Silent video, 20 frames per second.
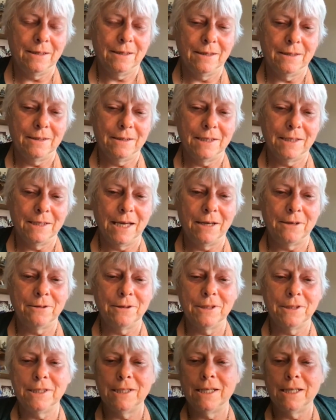Saturn
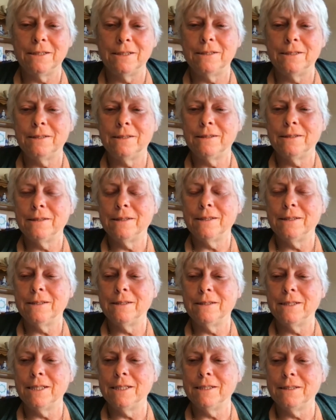says
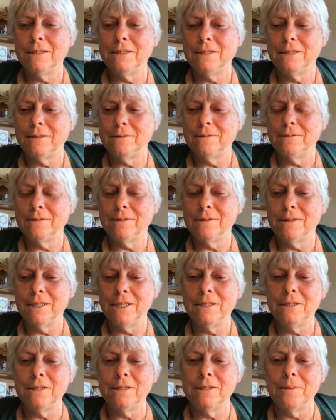this is
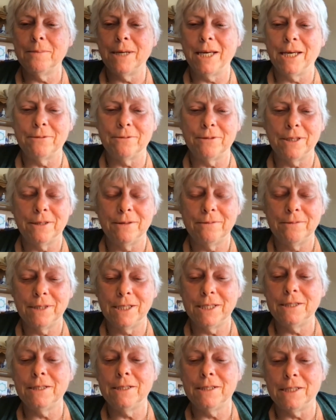this is the boundary.
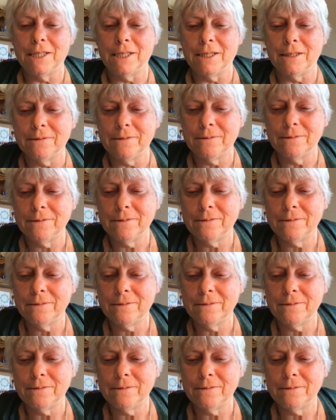This is it.